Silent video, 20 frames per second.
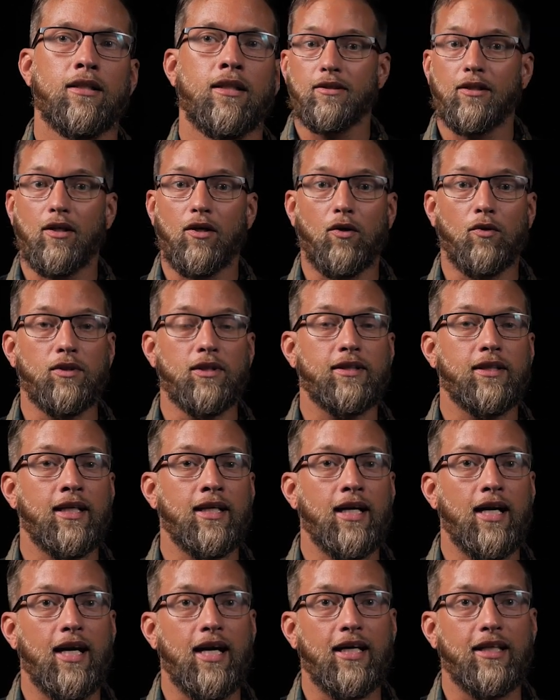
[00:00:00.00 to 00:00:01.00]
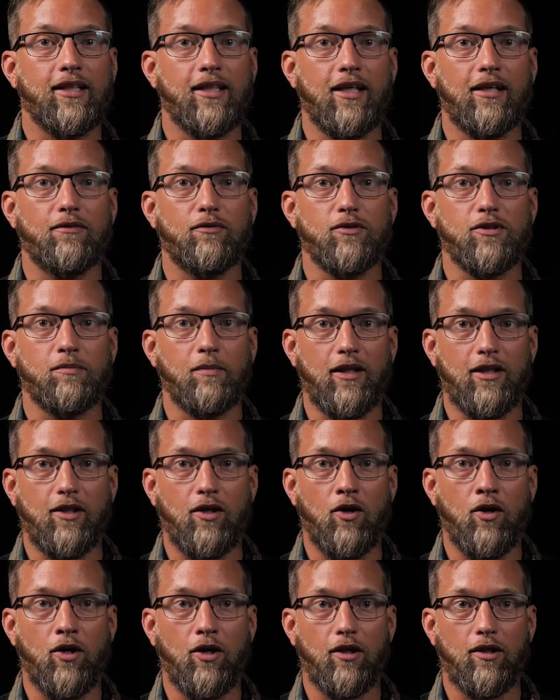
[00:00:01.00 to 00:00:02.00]
The only thing I had left was my
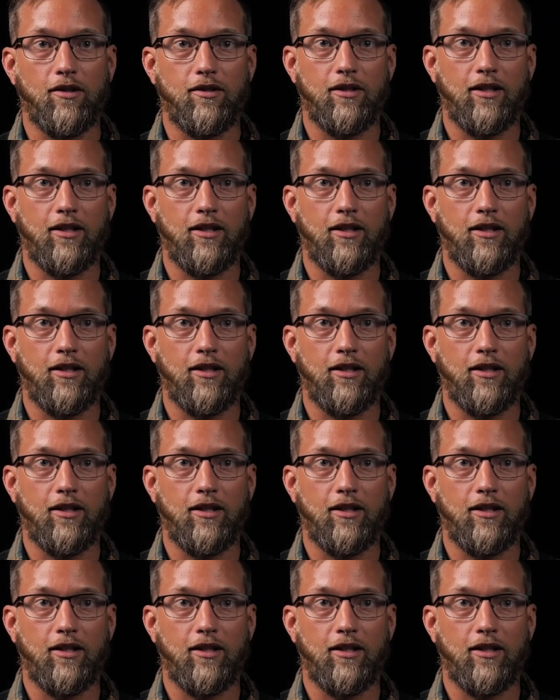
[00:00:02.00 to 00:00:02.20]
car.